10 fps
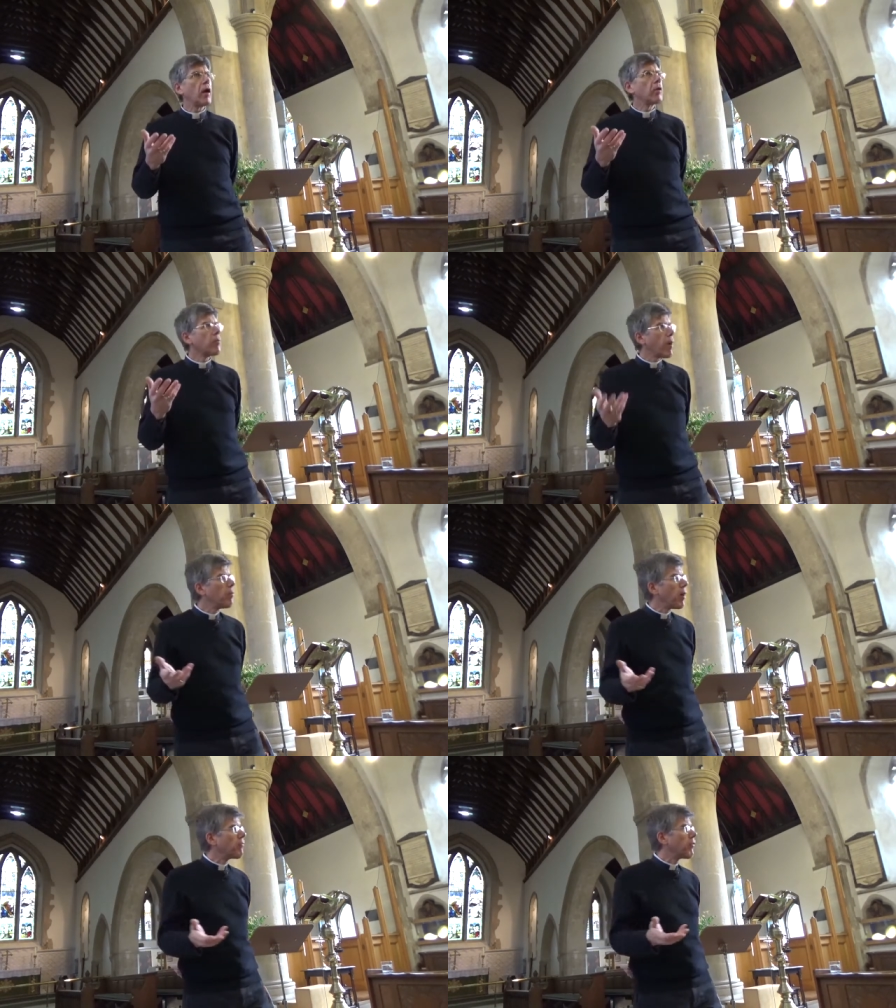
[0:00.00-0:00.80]
The
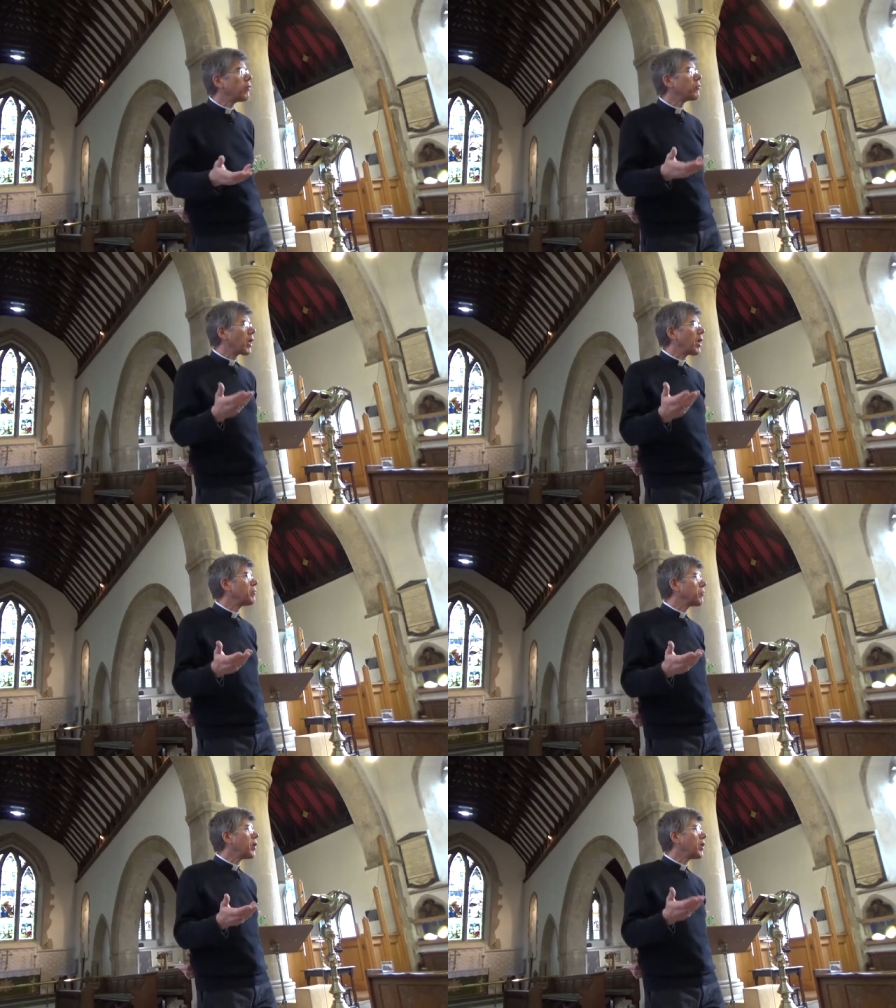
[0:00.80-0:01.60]
mobile phone
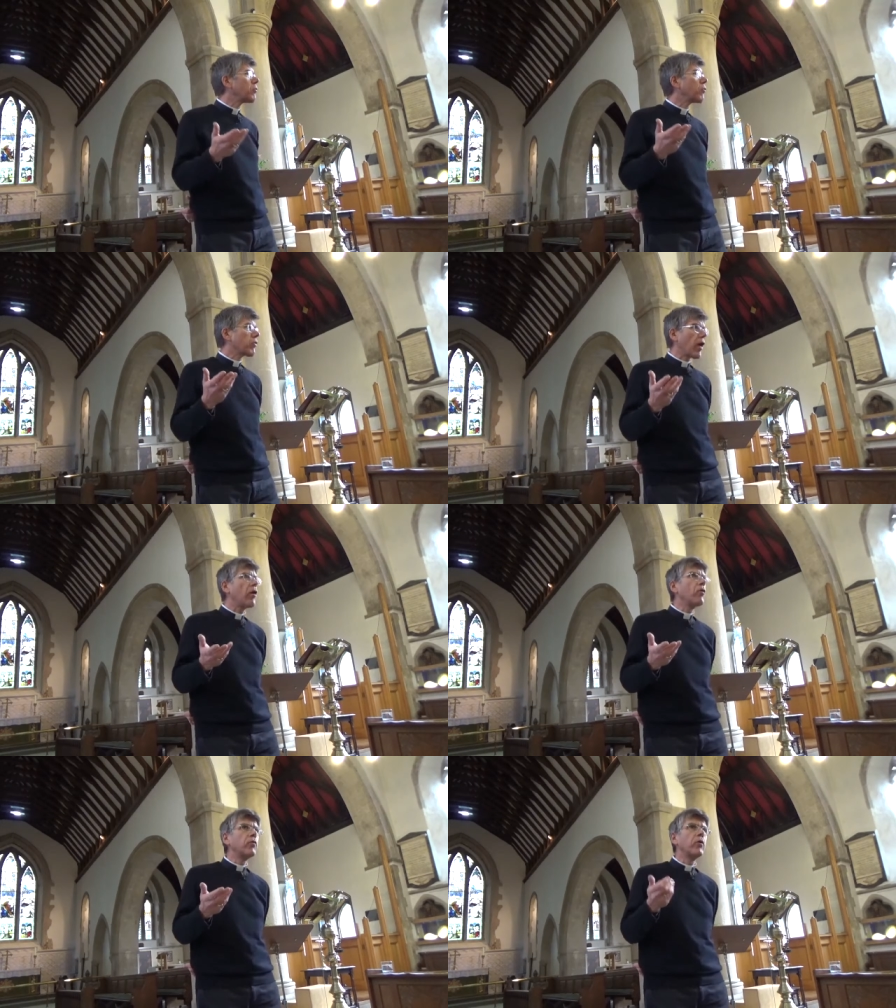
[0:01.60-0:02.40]
came to, into its
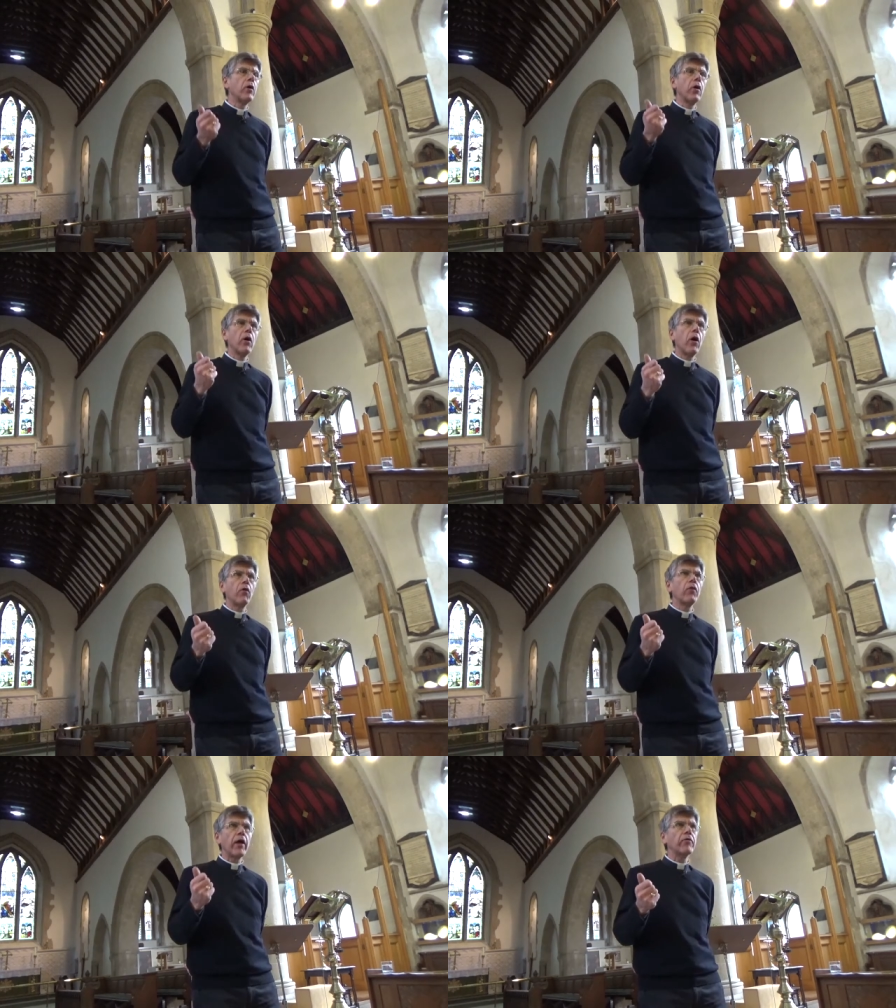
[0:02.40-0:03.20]
own
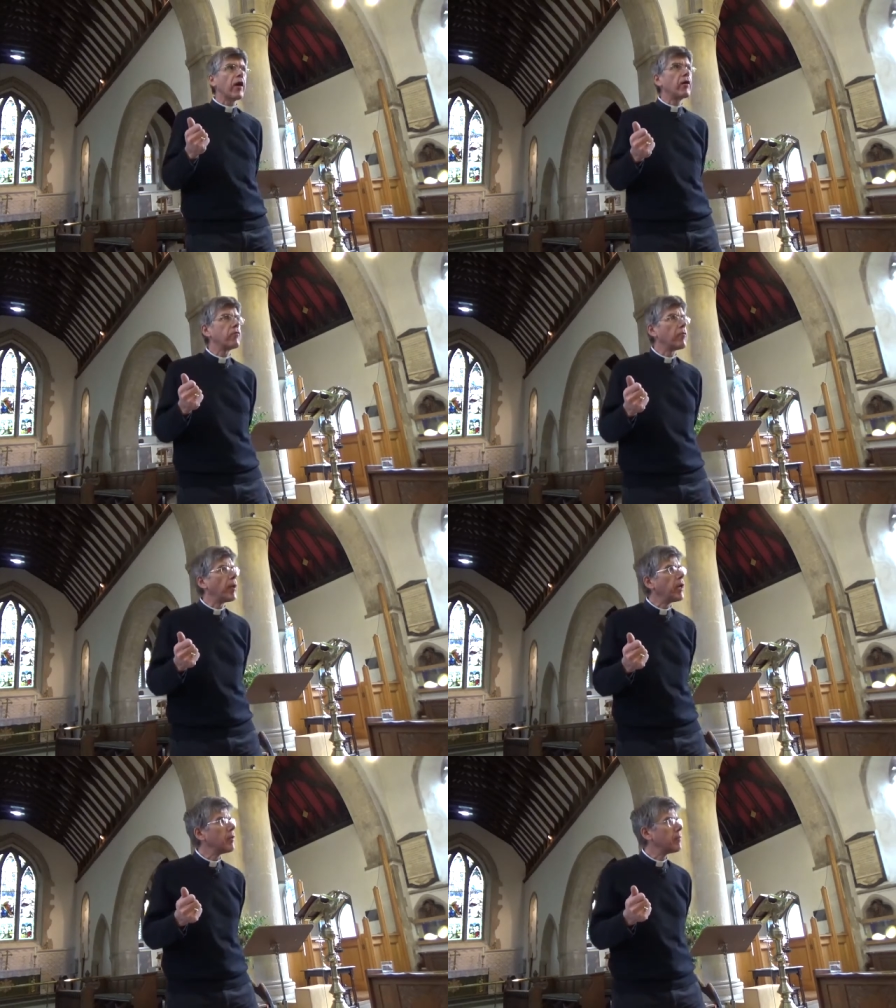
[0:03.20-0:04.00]
on that day for
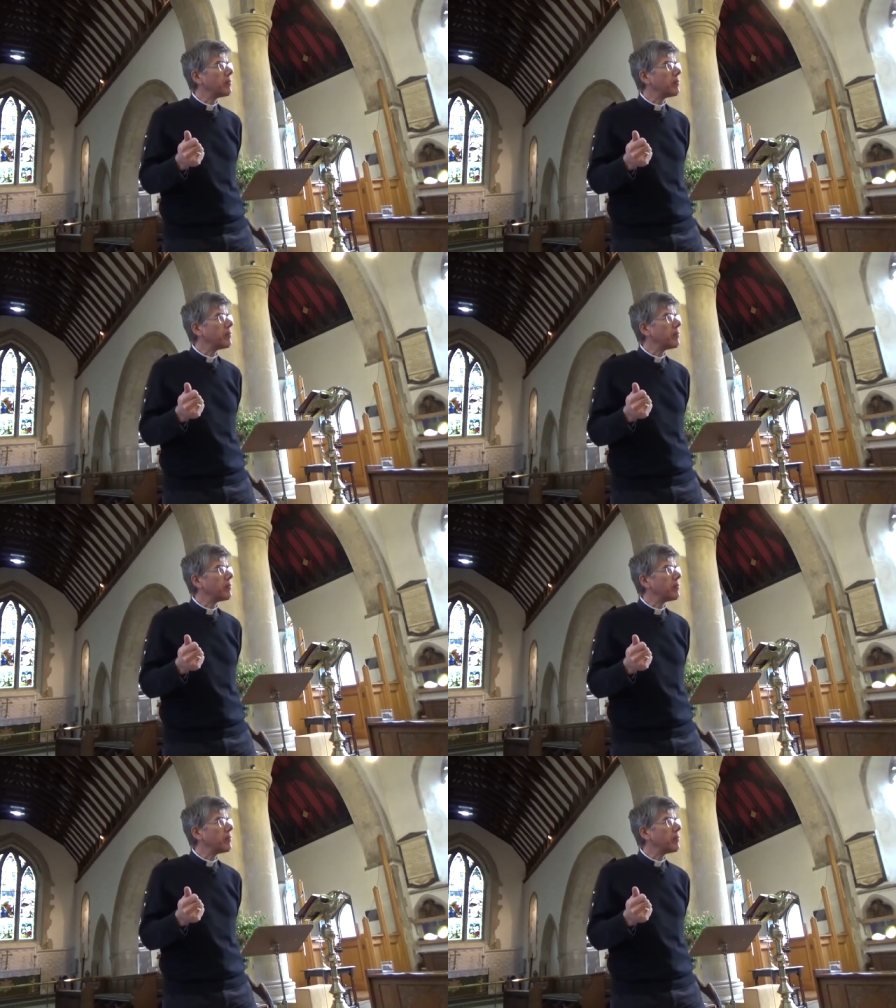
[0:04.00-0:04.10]
me.